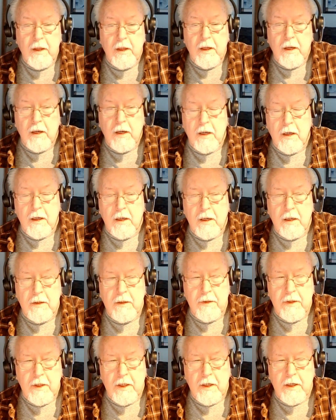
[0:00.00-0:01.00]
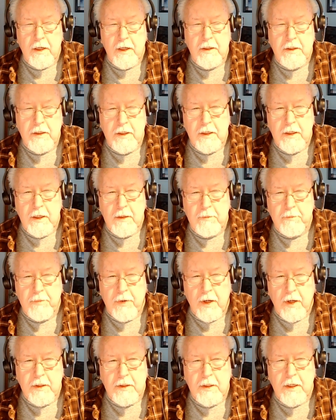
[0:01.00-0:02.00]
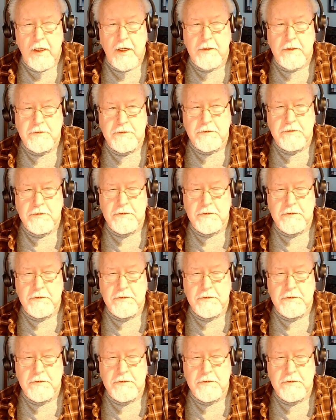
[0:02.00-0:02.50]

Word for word: uh, that I did a podcast